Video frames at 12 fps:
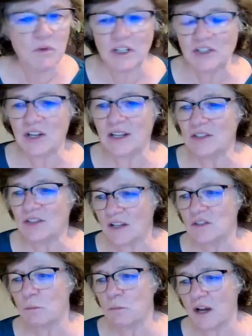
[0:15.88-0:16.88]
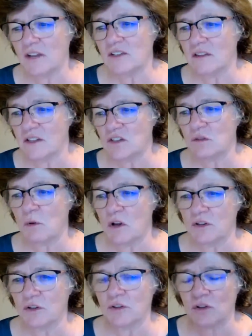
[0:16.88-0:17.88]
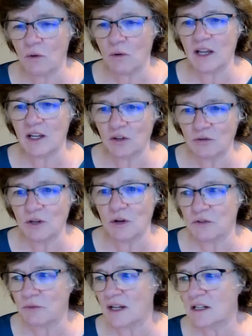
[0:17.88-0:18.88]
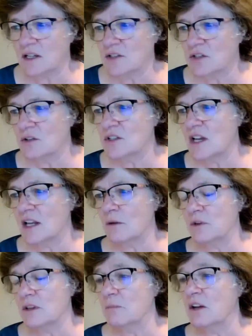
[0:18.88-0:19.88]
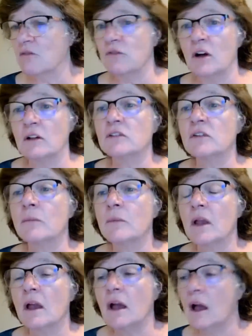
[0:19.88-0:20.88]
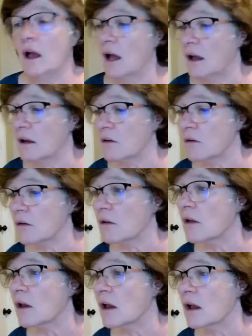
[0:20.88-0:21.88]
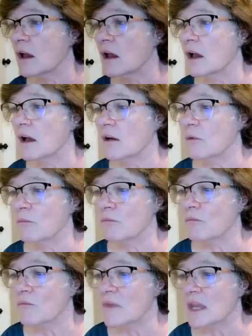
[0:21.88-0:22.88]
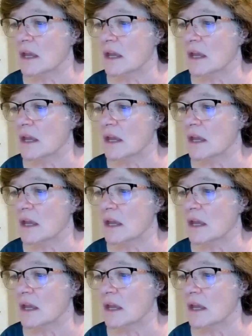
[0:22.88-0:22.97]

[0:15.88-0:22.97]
which is not surprising this small an earthquake. You don't directly associate it with the big fault. Uh, um,